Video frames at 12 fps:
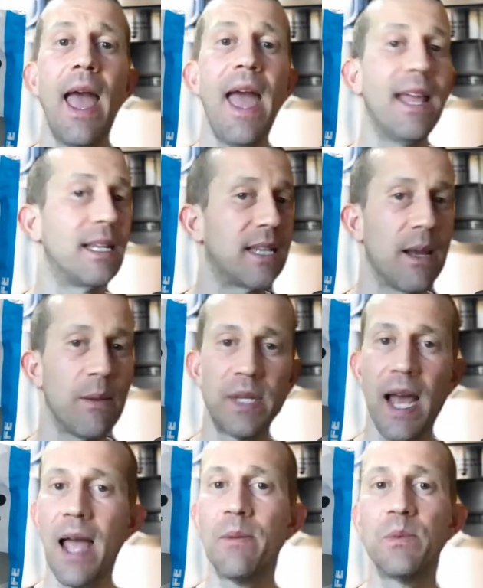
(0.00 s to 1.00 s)
and
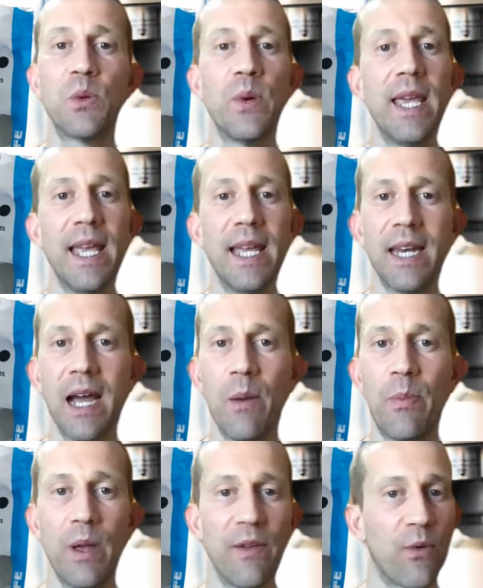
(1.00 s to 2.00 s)
sometimes we end
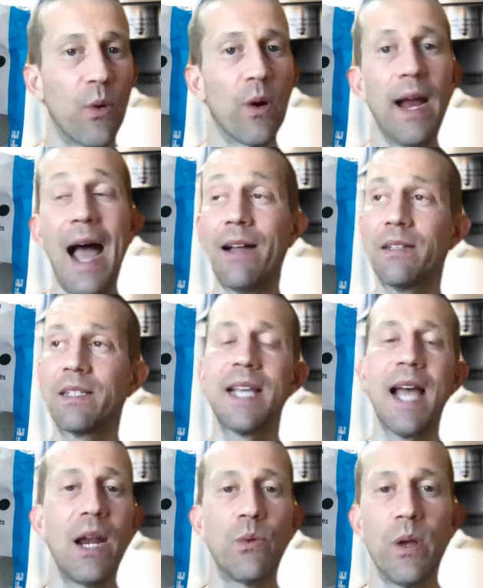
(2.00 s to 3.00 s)
up, if we're
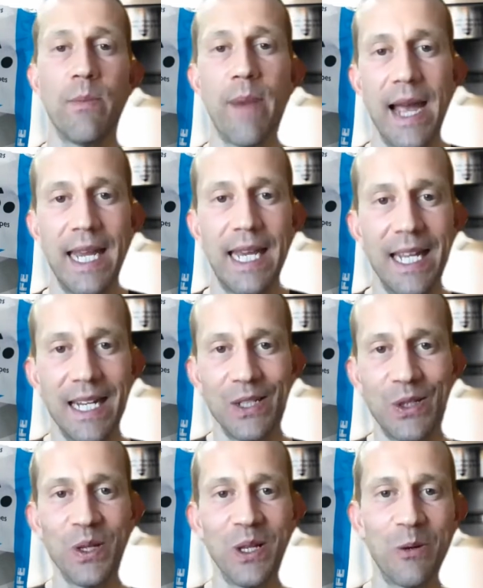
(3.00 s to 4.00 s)
outside, we might get
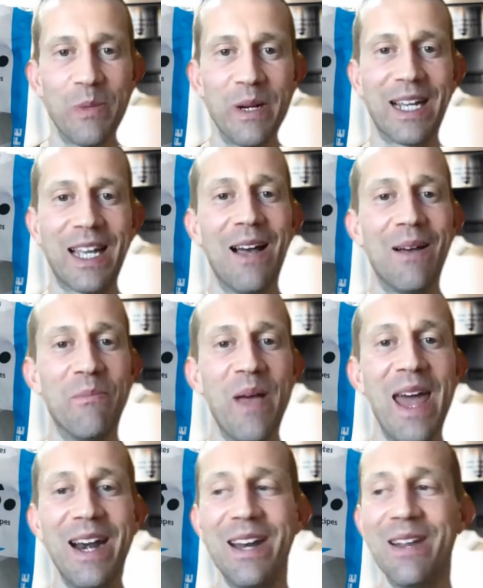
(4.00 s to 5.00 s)
into a little bit of
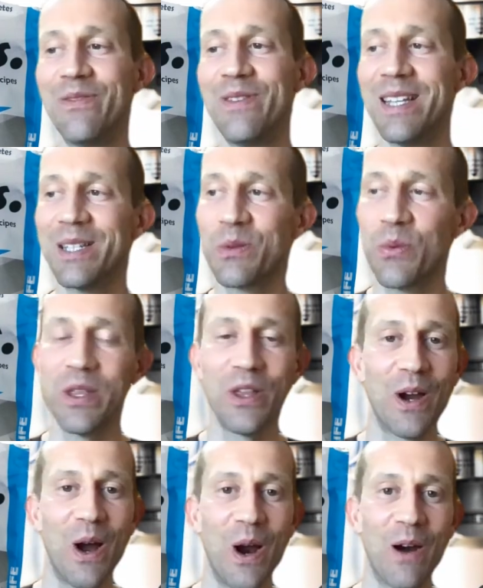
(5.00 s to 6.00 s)
competitiveness with
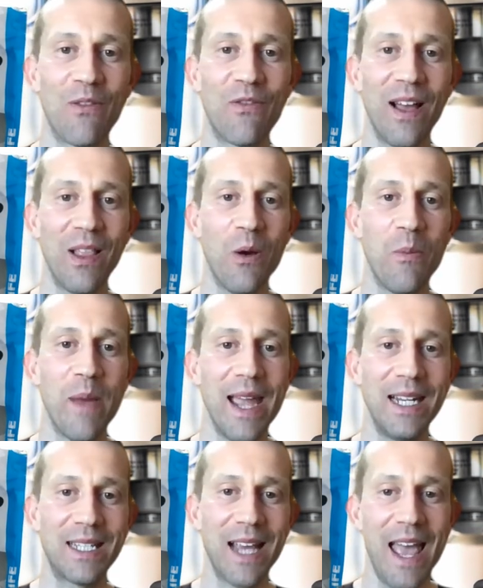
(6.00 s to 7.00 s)
our fellow
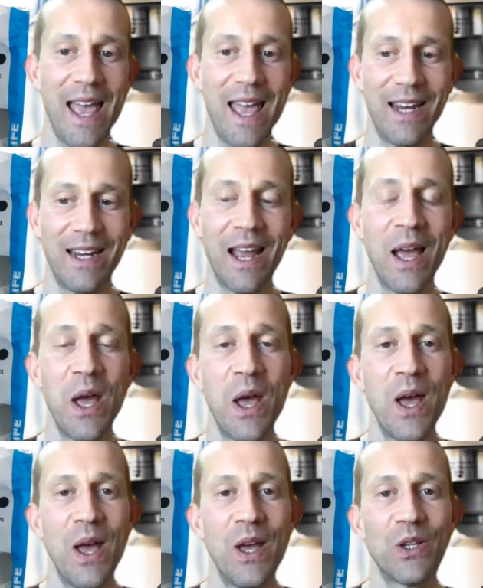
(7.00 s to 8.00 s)
mates and
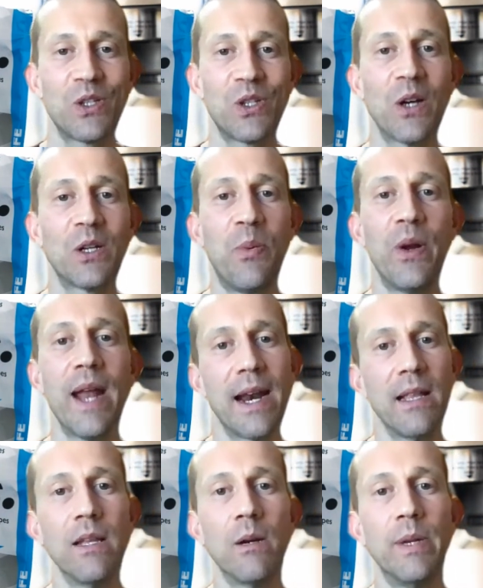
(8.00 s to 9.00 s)
start to put out
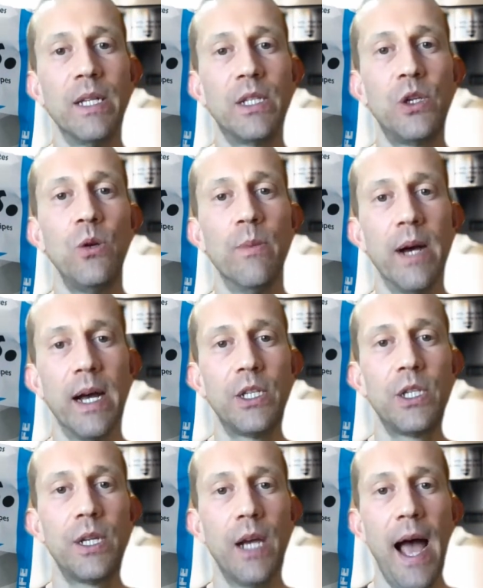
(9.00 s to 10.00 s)
a little bit too
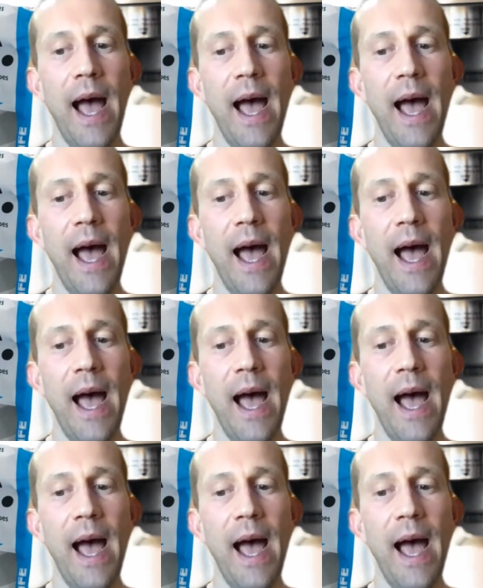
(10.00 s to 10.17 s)
much